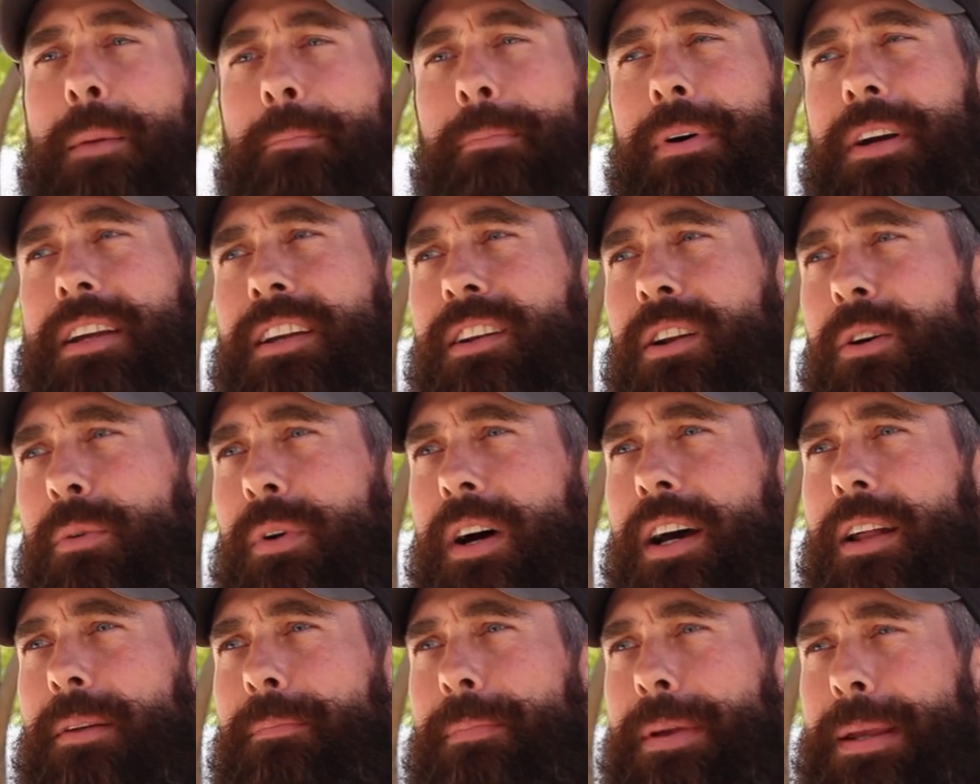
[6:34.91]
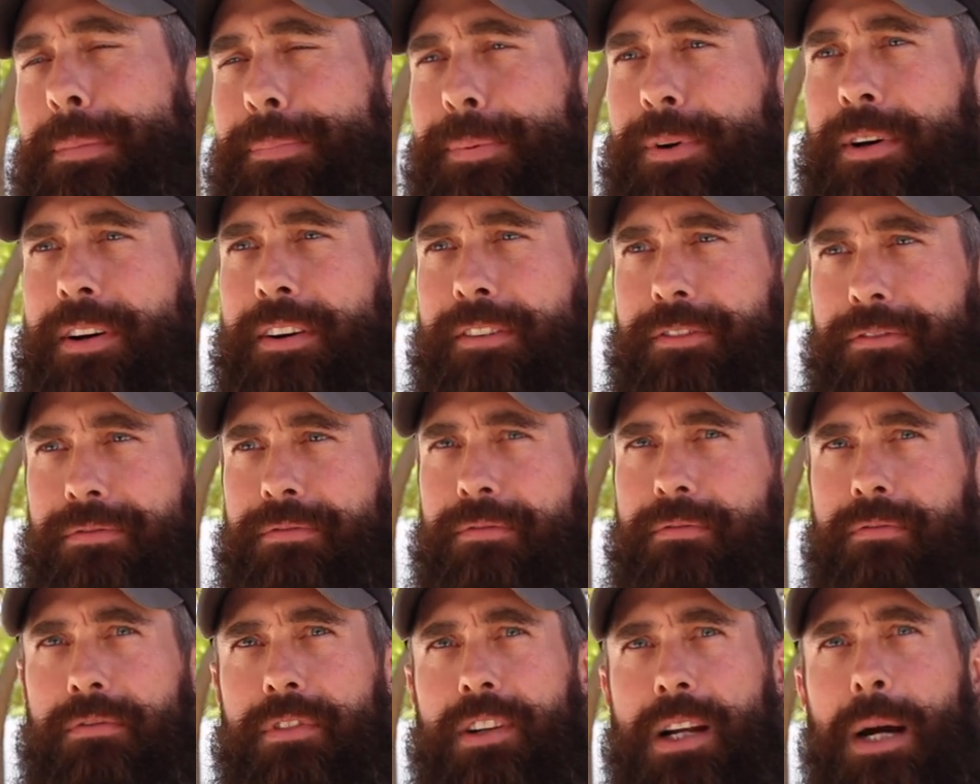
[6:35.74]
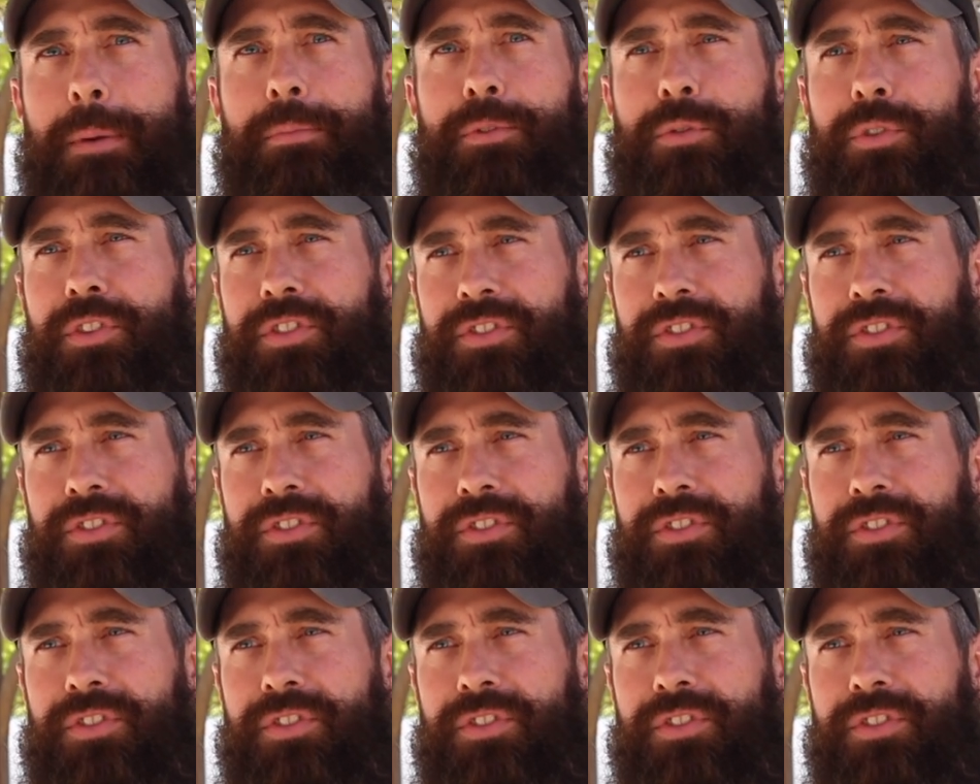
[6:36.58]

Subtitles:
But you know what? People have come to